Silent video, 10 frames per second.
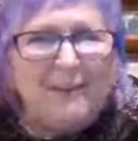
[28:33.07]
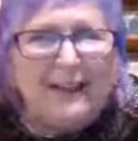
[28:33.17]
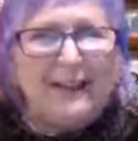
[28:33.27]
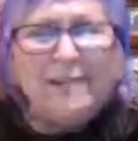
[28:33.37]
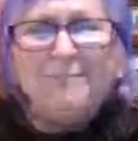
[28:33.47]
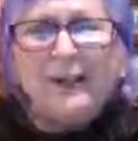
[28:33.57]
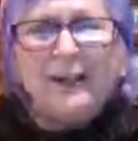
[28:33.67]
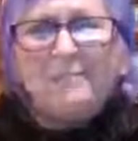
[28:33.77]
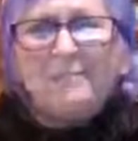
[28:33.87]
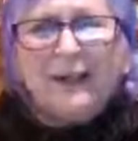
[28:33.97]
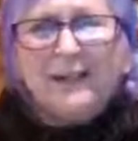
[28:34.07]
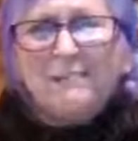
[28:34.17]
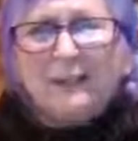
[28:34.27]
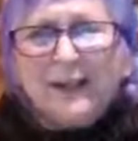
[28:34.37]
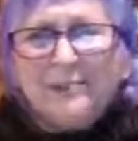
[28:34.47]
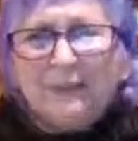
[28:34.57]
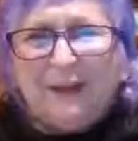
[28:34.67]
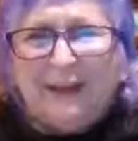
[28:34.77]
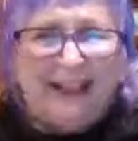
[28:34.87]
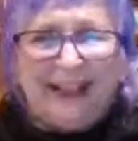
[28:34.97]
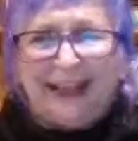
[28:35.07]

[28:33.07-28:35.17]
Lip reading: I'm on input, input, input, input.